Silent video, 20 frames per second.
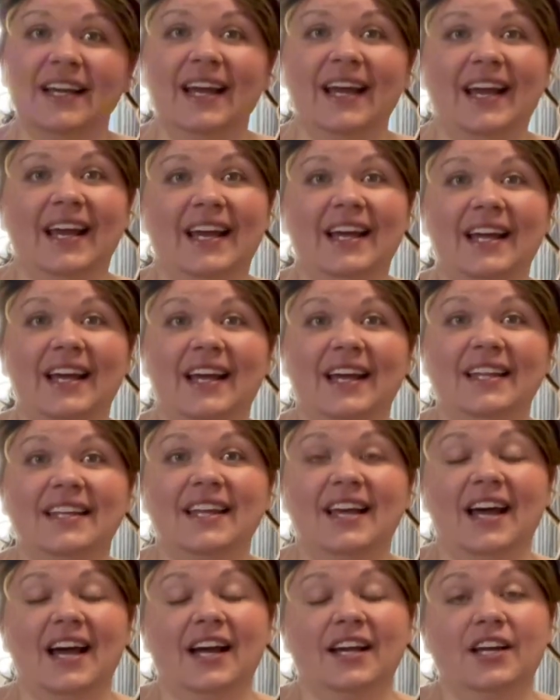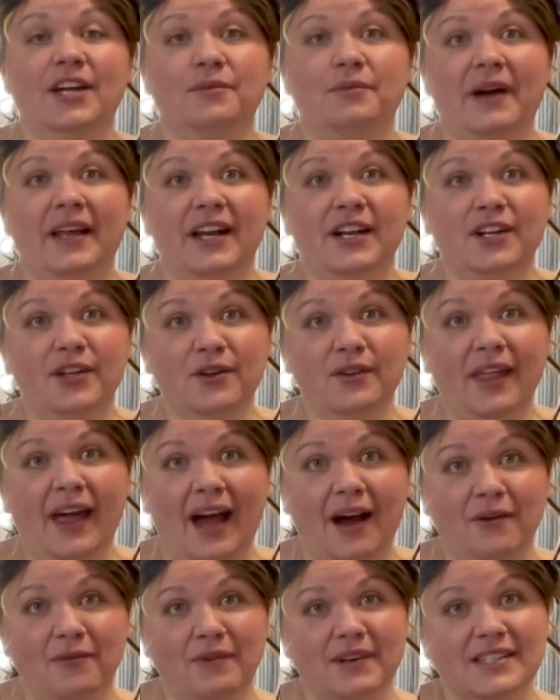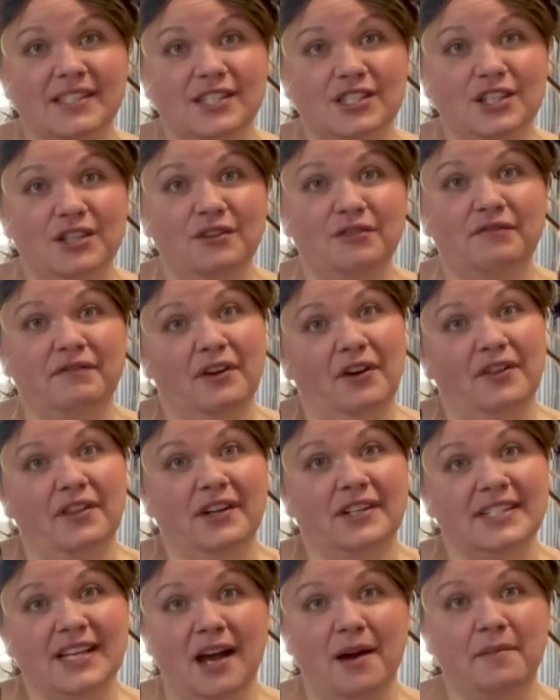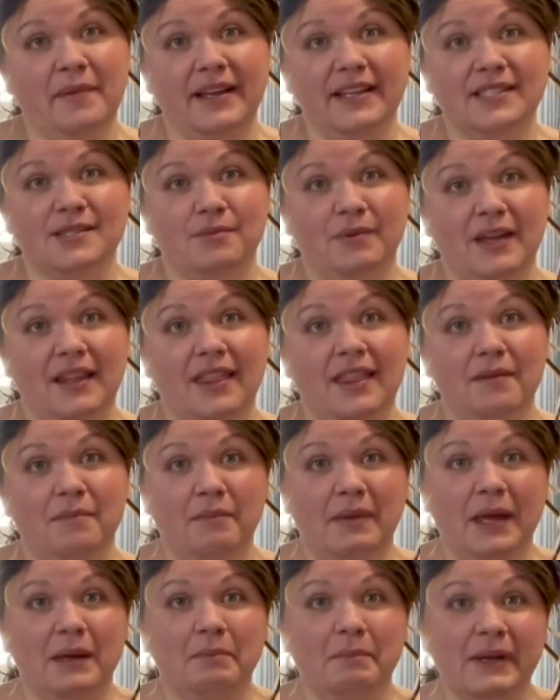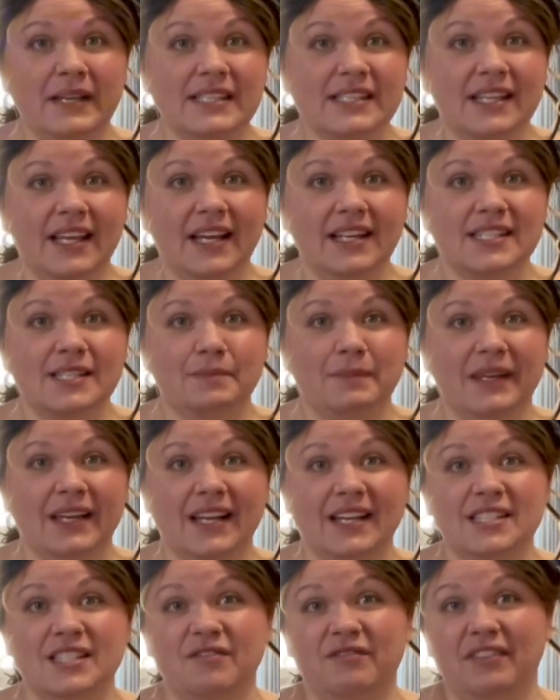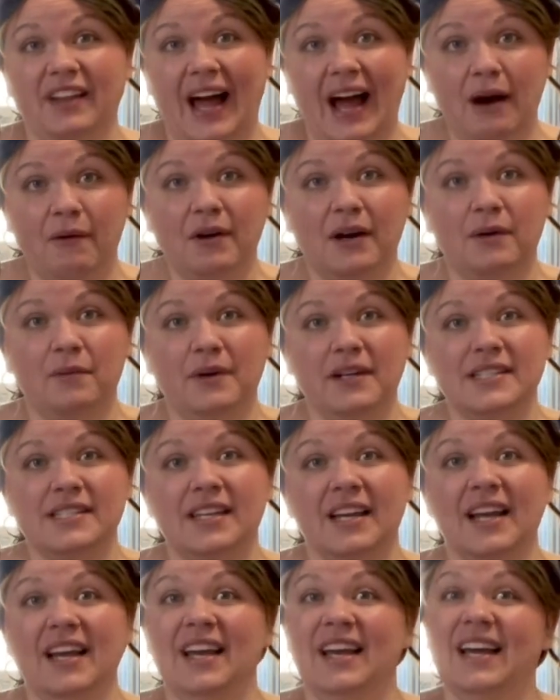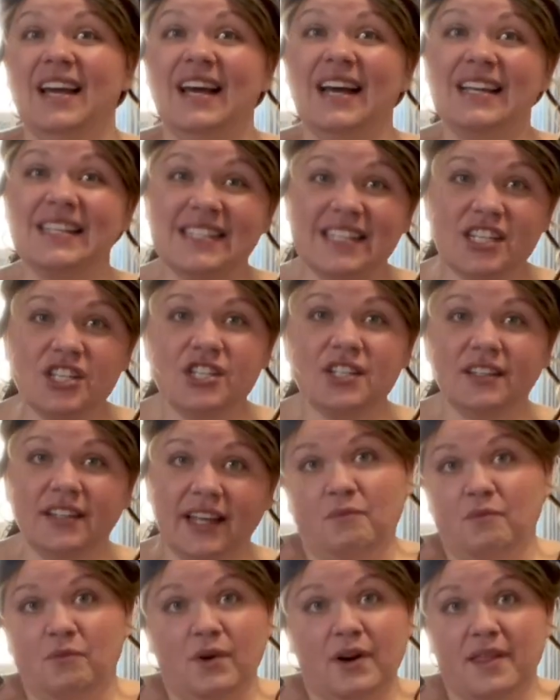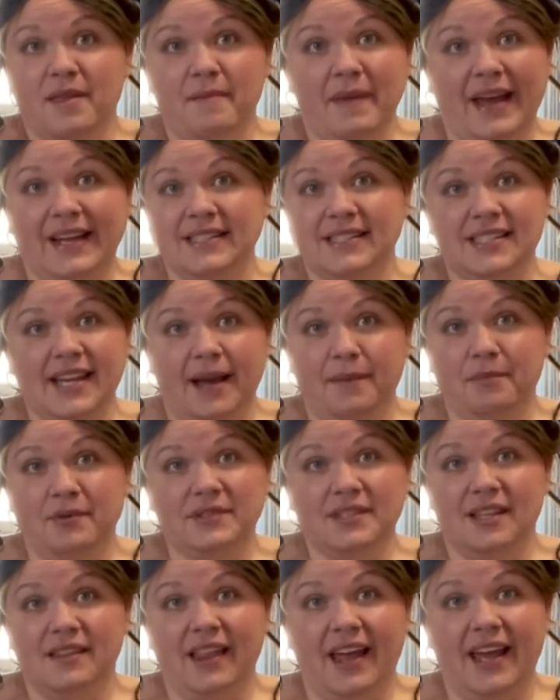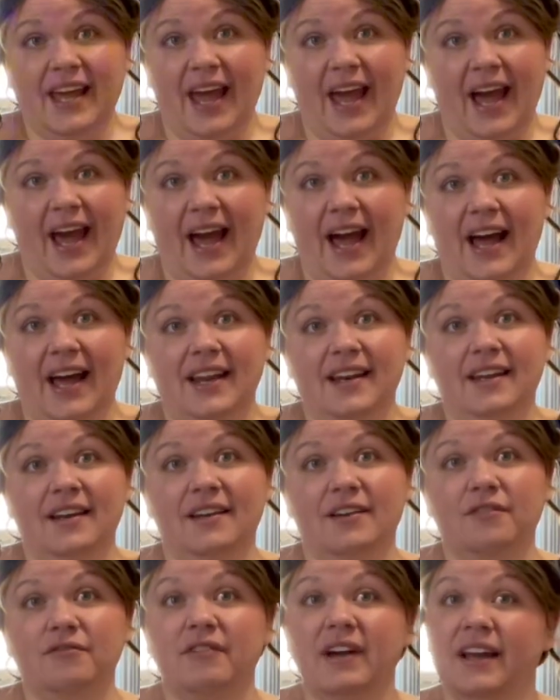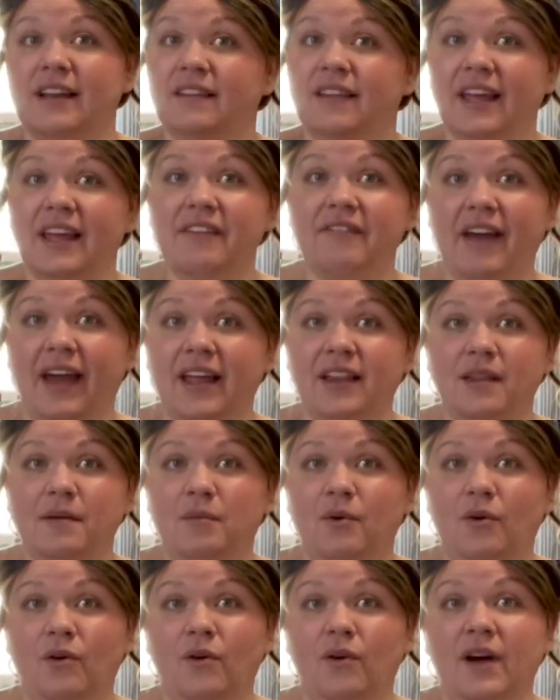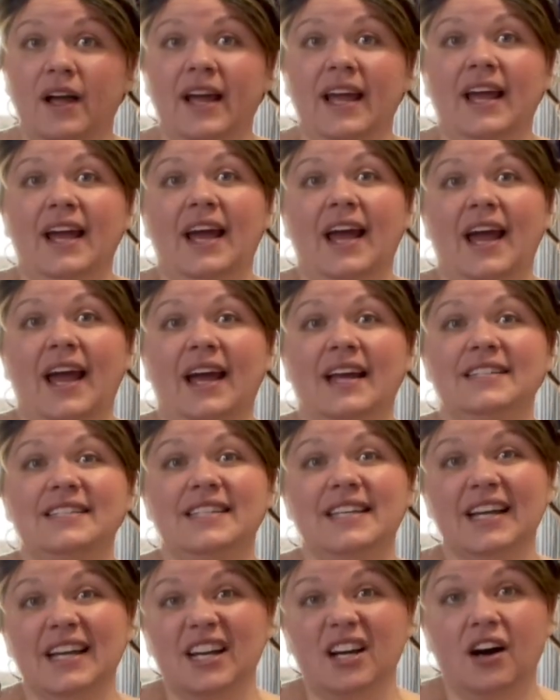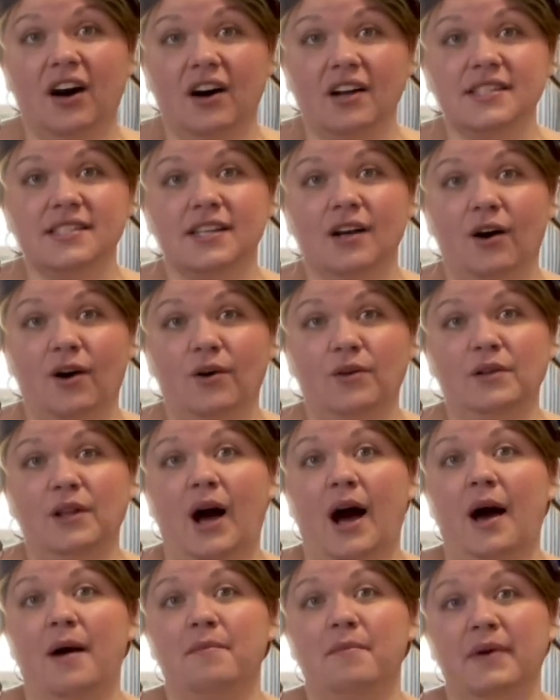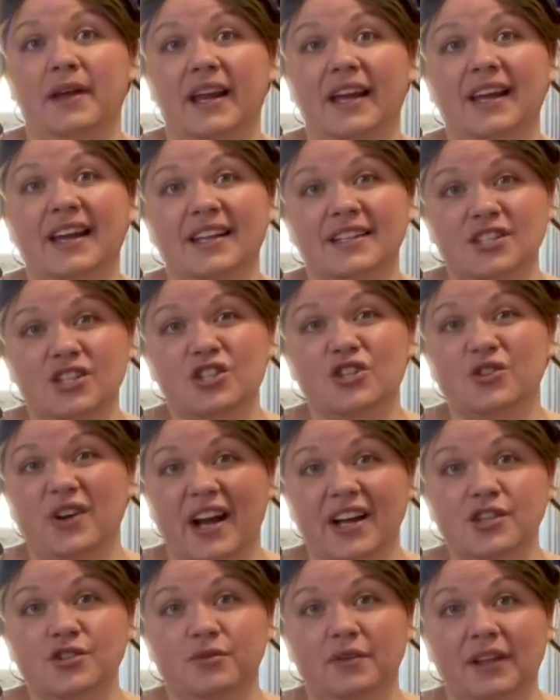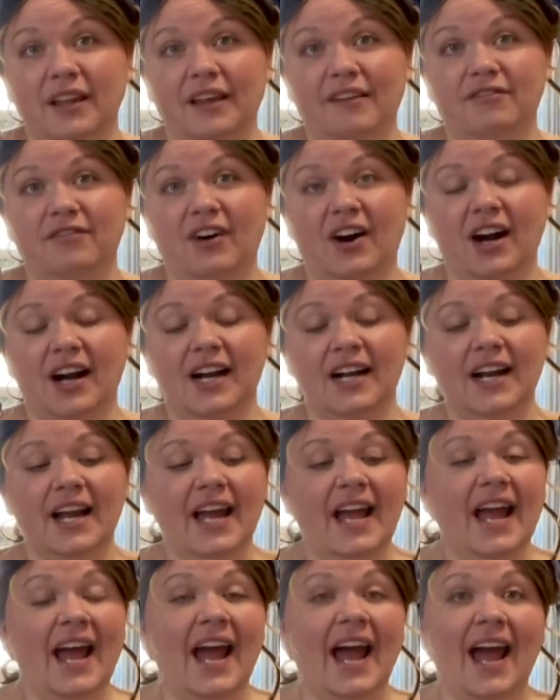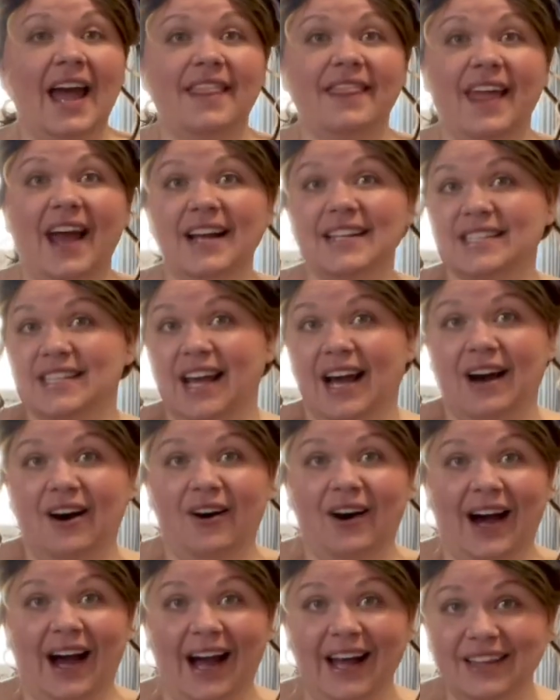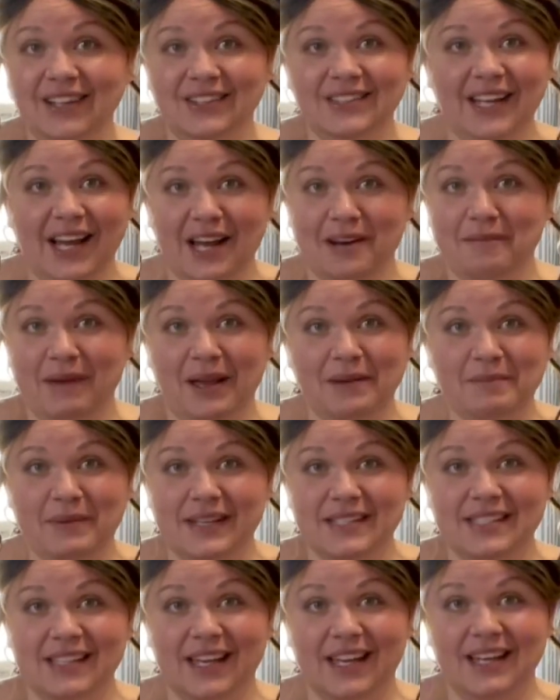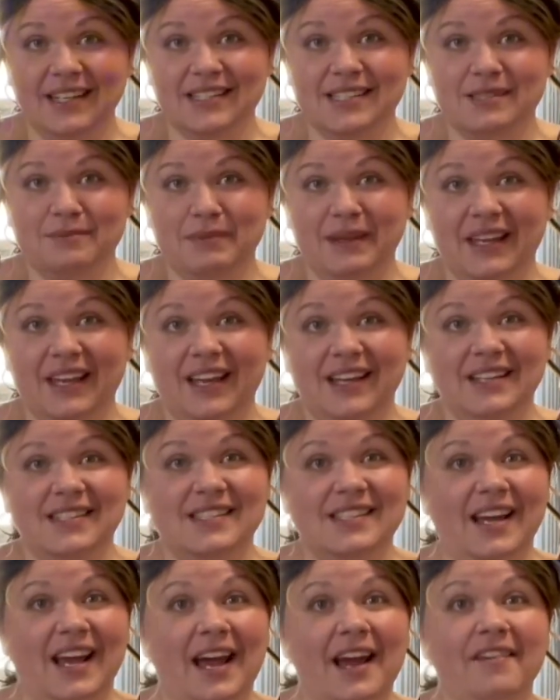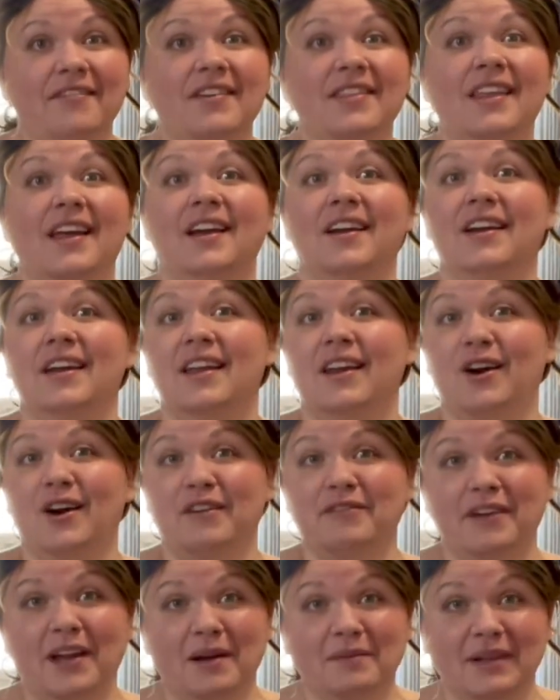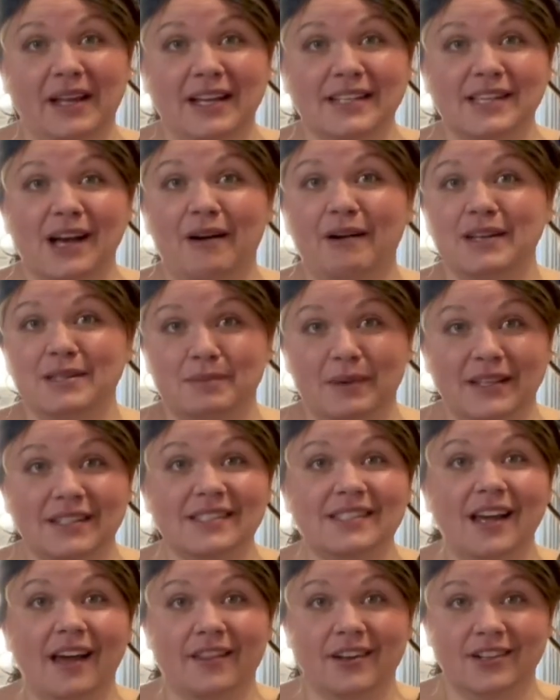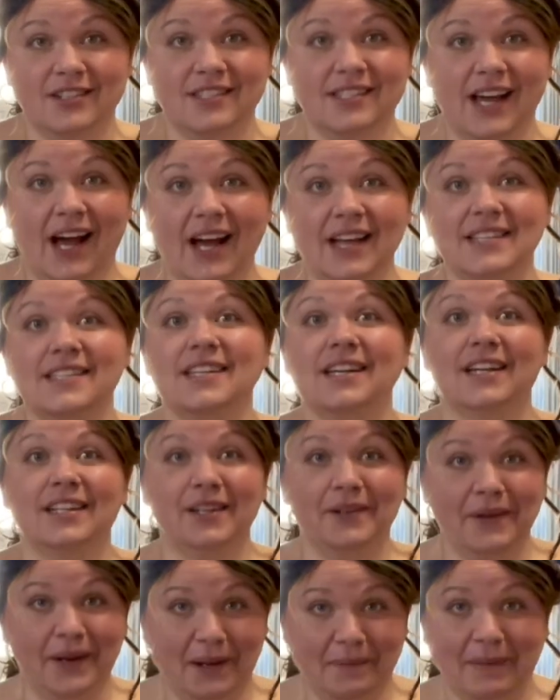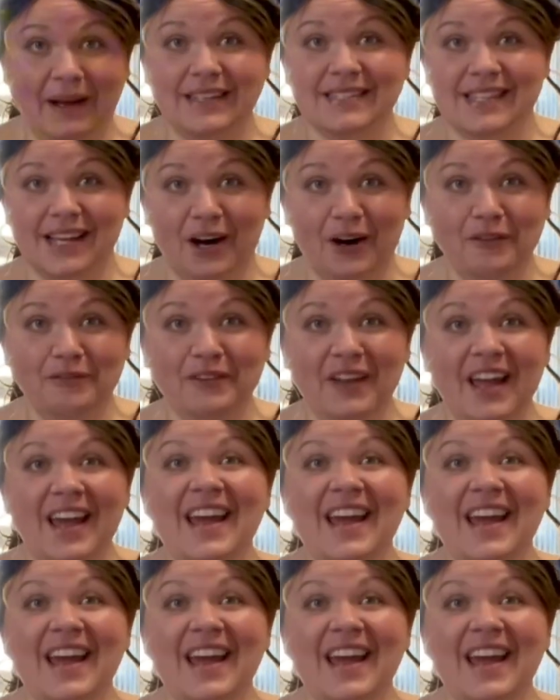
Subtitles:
And a good way to do that was to fill their tummies with big biscuits, because flour was essentially one of the main staples that they had readily available and didn't cost a whole lot, but it could stretch really far. And that's how I learned how to make biscuits, because everything in our family has always been Southern sized, including myself.